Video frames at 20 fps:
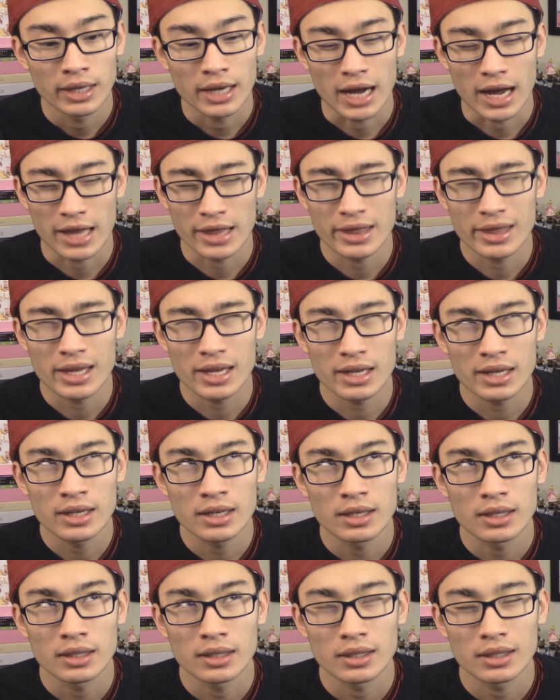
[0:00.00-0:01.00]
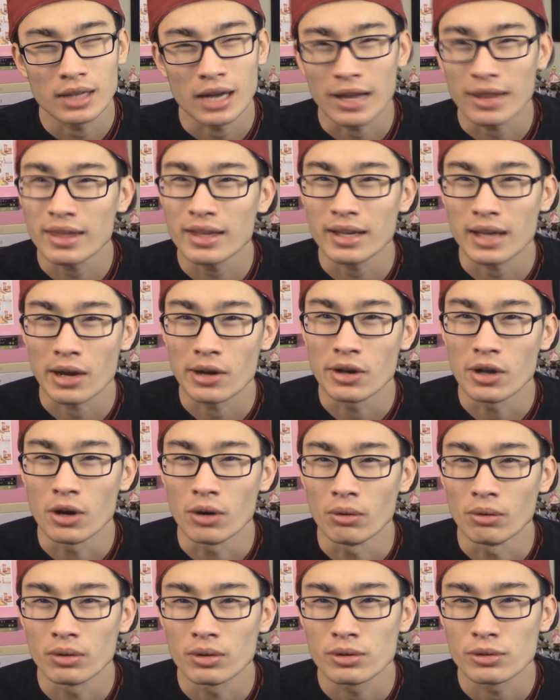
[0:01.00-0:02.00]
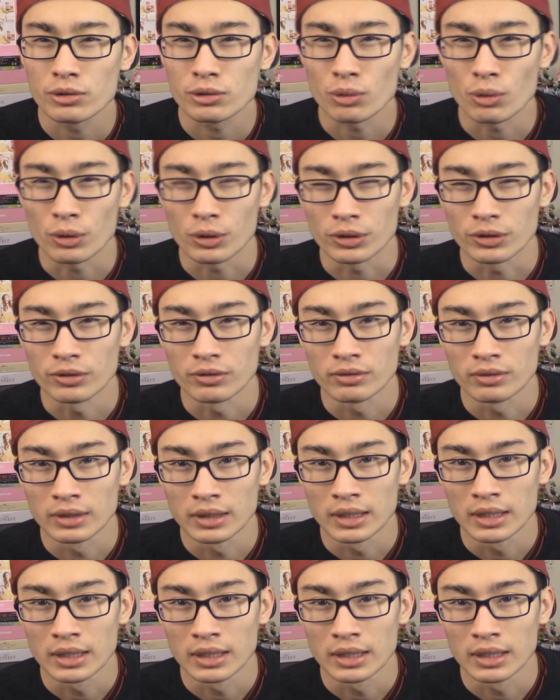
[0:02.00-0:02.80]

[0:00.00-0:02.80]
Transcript: I think I know, sort of.